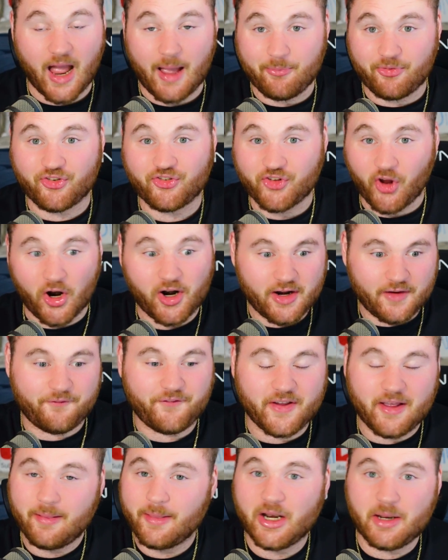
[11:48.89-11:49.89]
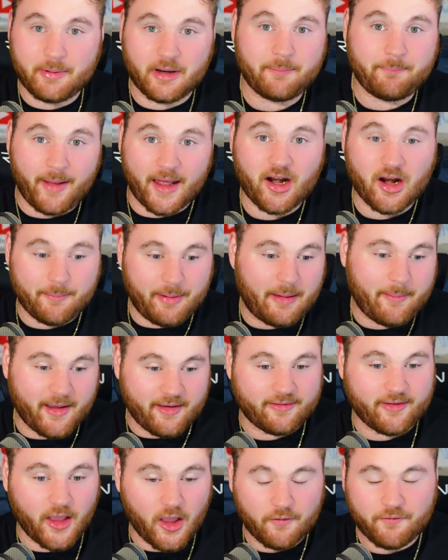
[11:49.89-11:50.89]
I'm starting to feel a little bit better about
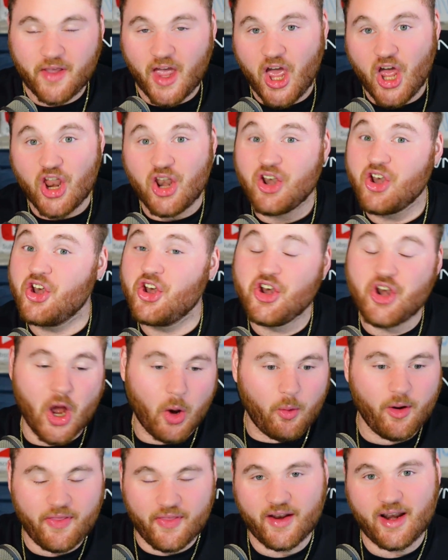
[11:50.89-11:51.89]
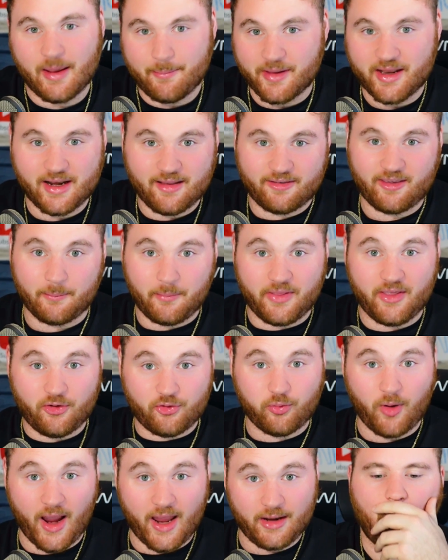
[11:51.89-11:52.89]
myself, knowing that I'm getting some of
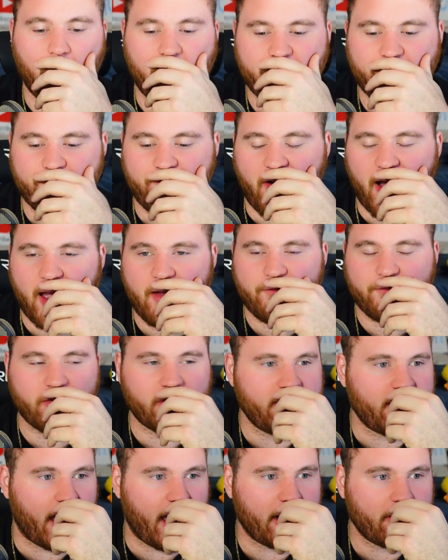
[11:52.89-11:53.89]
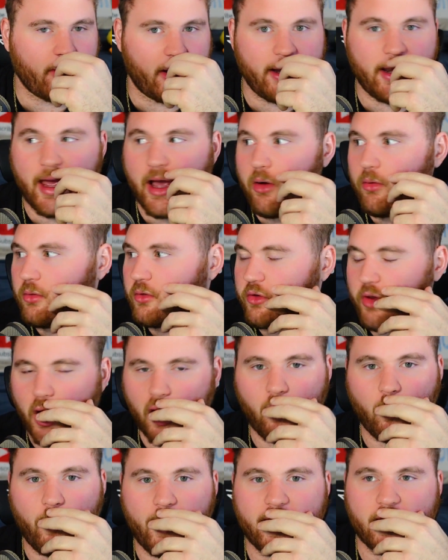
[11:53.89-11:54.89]
these right. We're 5 for 9 right now.
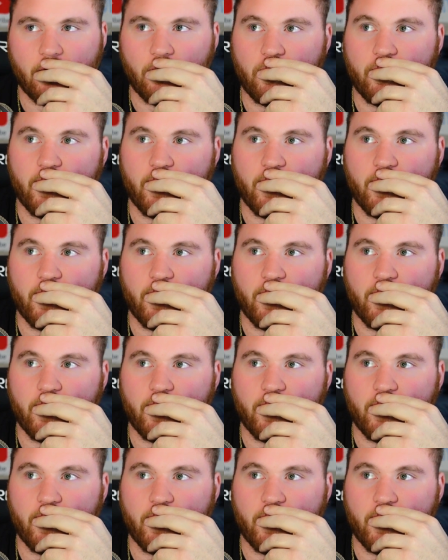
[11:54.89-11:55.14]
Yo, wait, hold